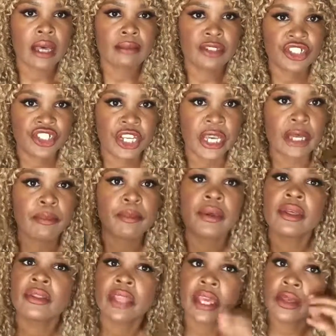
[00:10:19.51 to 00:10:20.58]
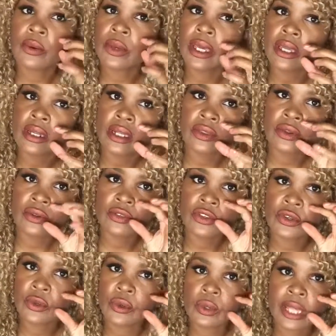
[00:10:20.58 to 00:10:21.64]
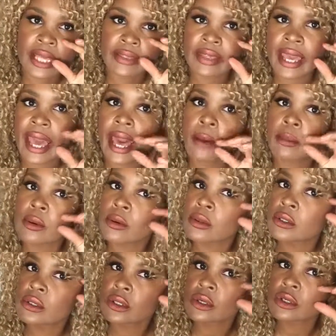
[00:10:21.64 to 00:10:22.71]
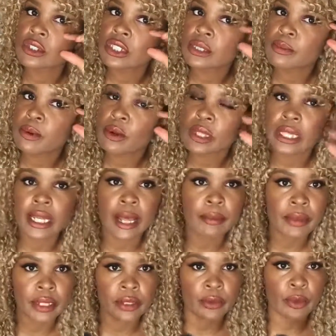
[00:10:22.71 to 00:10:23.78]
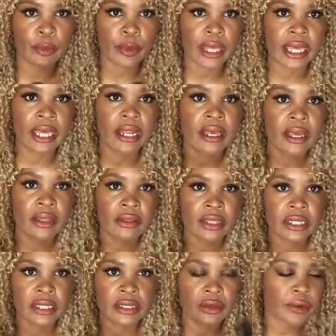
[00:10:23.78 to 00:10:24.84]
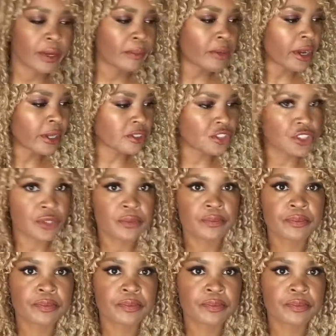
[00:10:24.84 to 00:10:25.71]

shape that you can either do like the apples or just pull it up a little bit. This is a great brush.